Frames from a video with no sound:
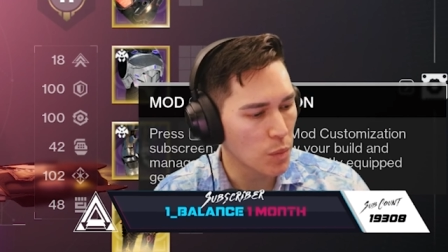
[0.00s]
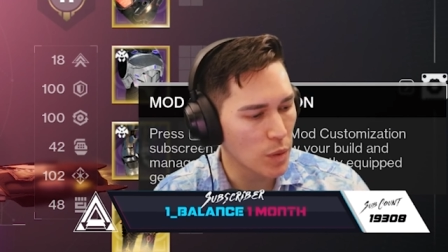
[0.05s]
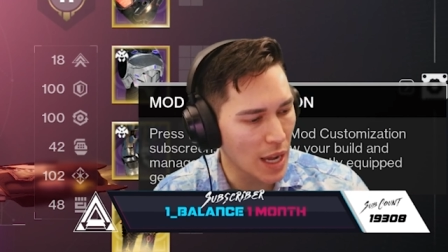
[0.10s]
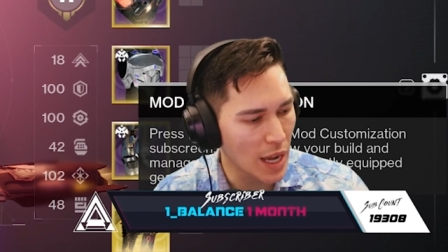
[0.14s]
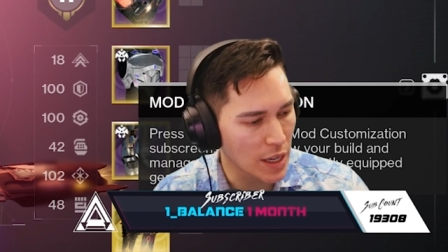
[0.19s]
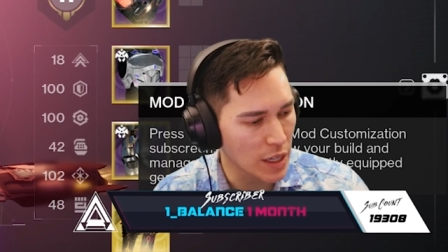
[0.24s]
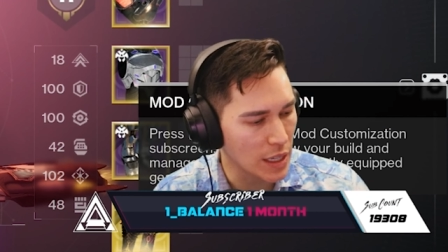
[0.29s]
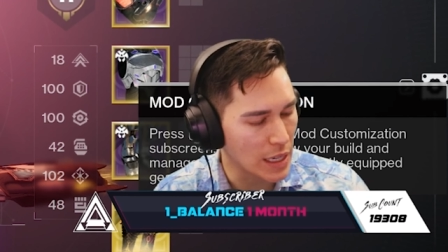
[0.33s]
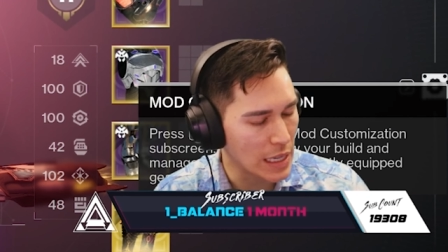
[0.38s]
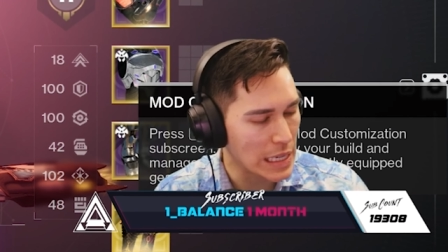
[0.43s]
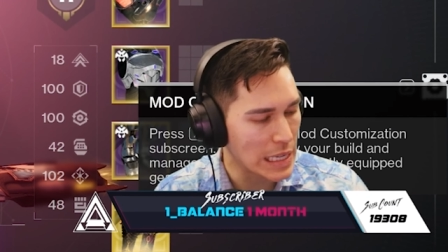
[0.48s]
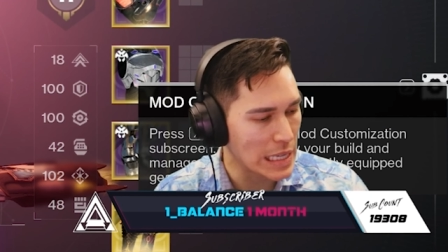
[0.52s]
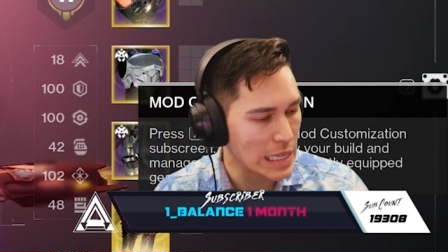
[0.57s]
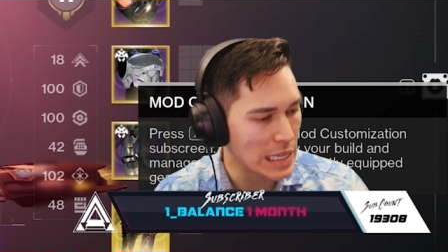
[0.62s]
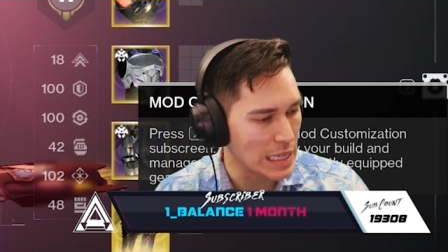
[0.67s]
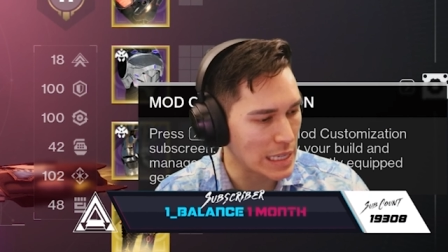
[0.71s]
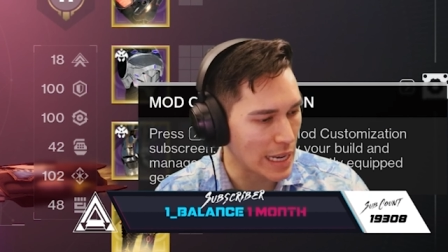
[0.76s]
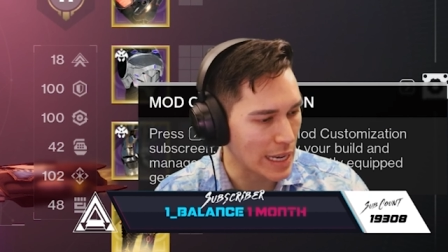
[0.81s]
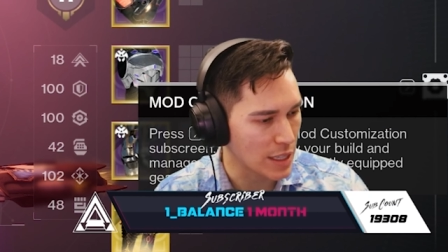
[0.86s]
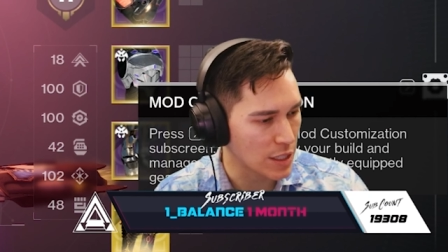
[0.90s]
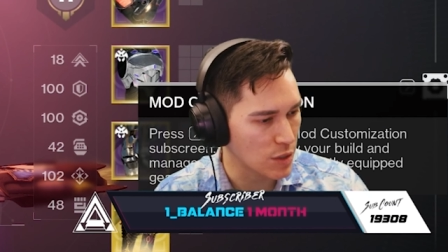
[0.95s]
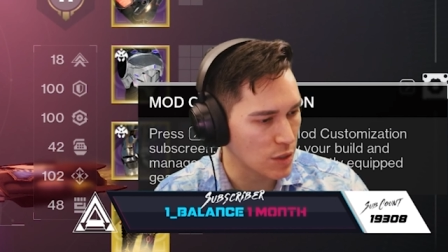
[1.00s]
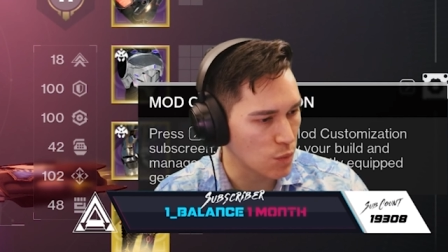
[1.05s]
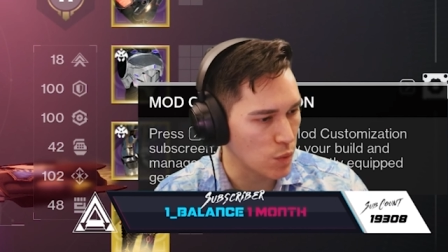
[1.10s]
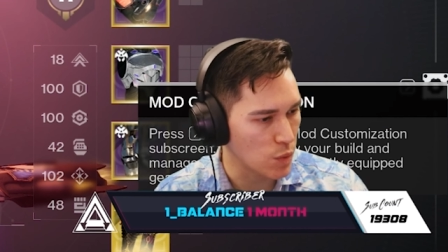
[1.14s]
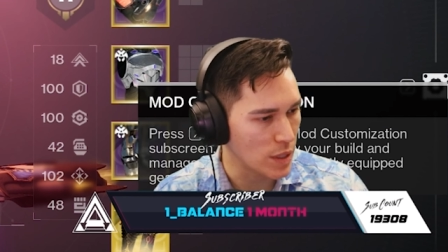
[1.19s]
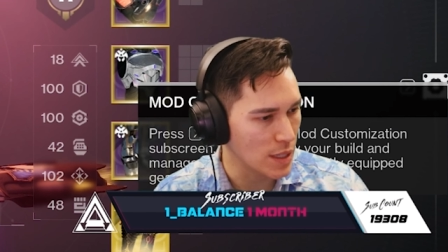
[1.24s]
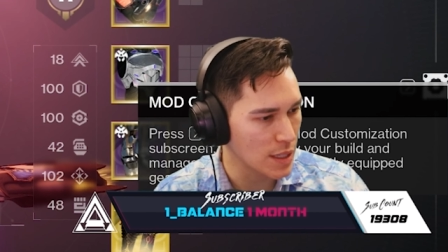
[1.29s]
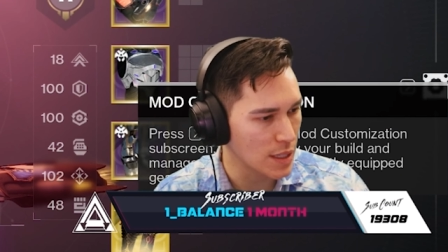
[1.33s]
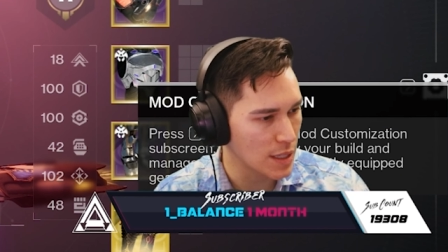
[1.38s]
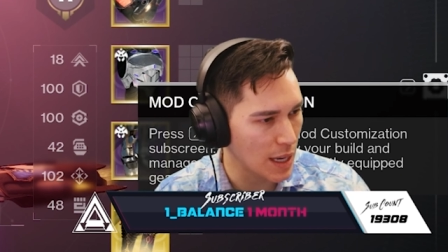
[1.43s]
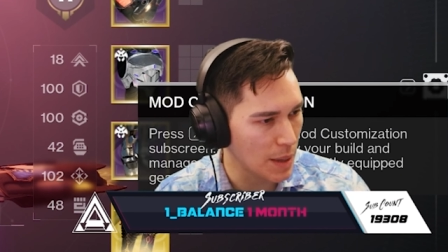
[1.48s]
We're not gonna need it next
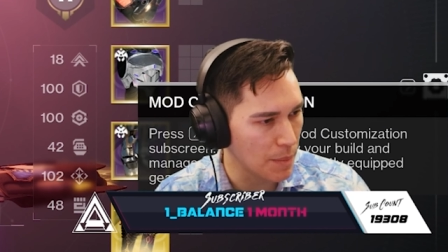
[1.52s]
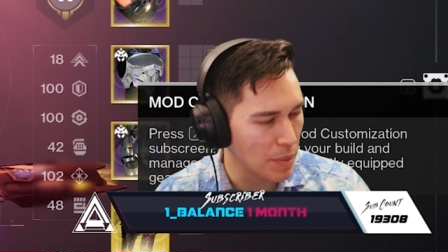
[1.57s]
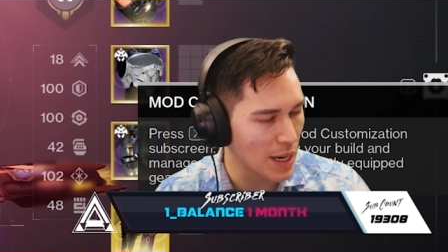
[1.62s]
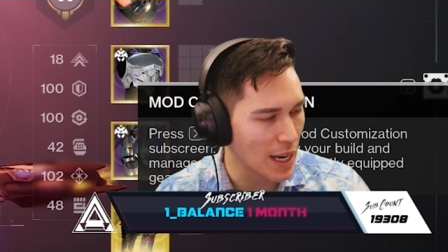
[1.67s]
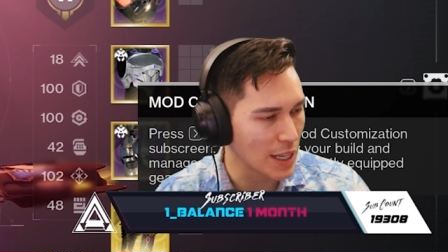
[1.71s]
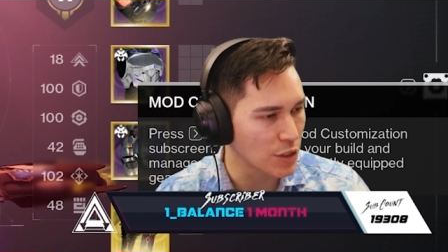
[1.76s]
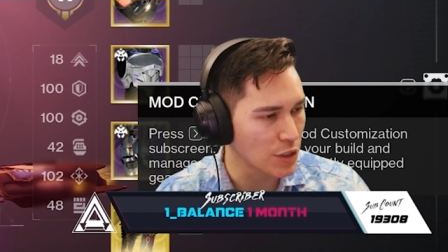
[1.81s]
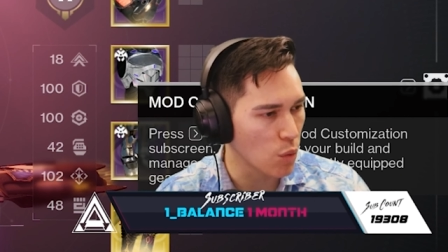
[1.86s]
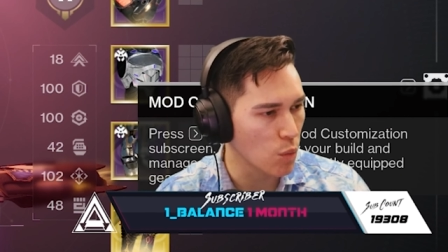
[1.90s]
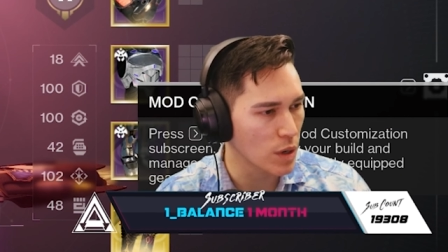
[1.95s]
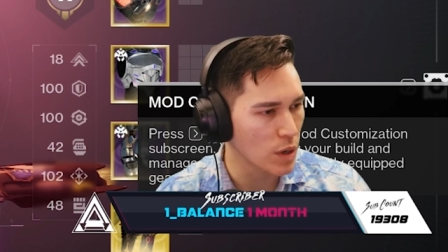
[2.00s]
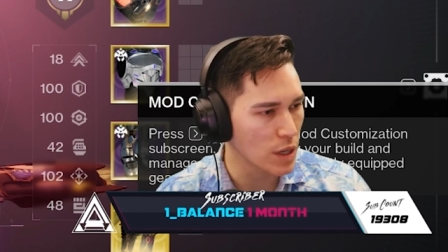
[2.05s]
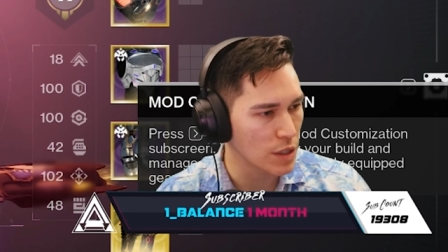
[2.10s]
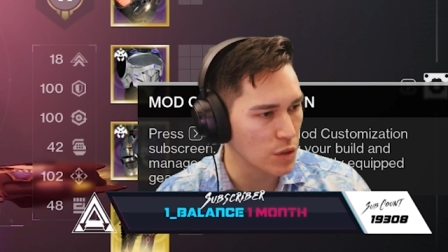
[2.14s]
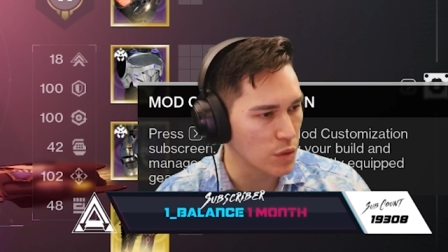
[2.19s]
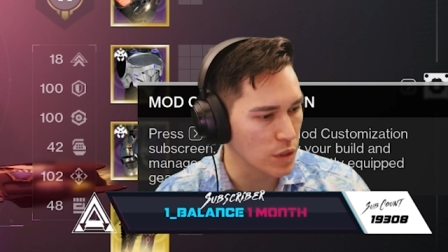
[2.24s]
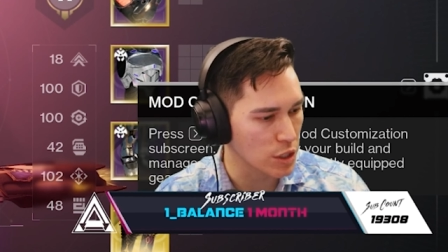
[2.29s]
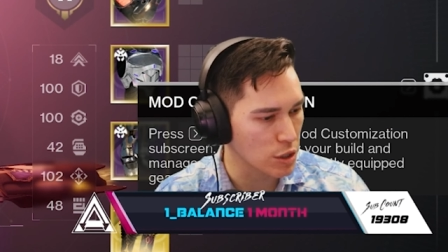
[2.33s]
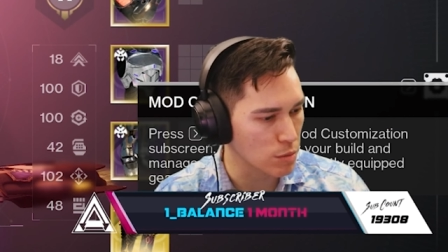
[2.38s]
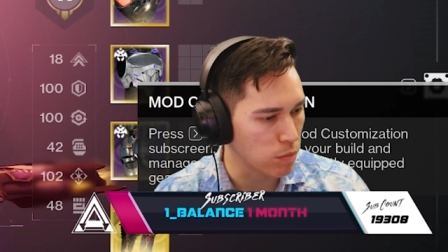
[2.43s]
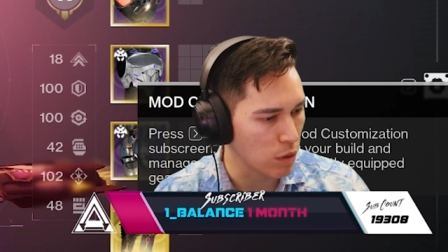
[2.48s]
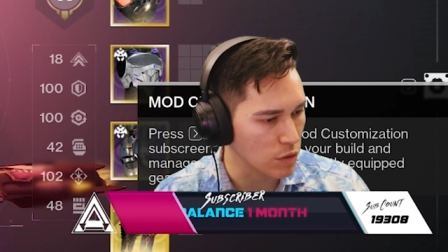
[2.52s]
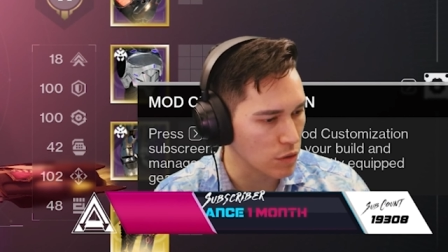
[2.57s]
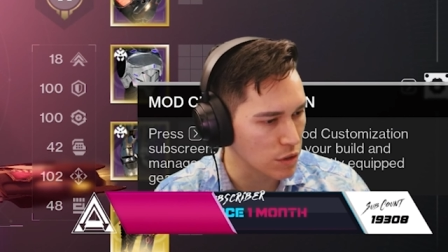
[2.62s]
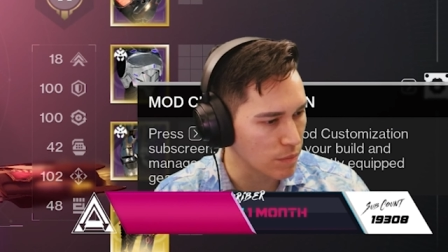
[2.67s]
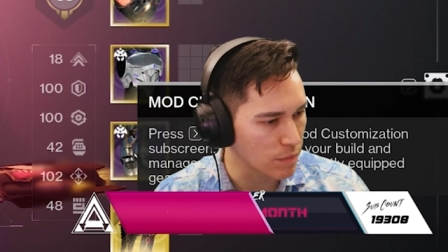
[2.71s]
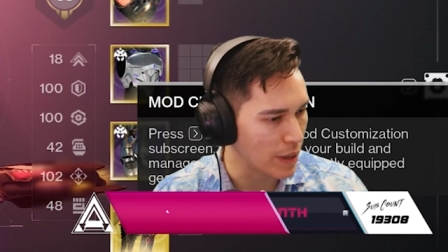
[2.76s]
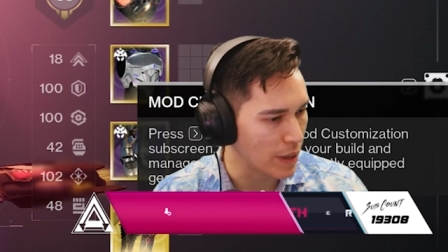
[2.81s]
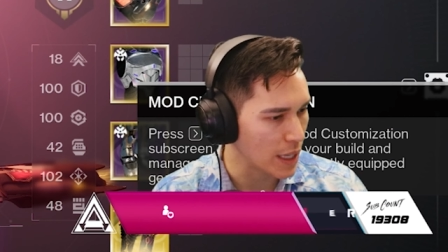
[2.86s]
week, but I don't want to do explosive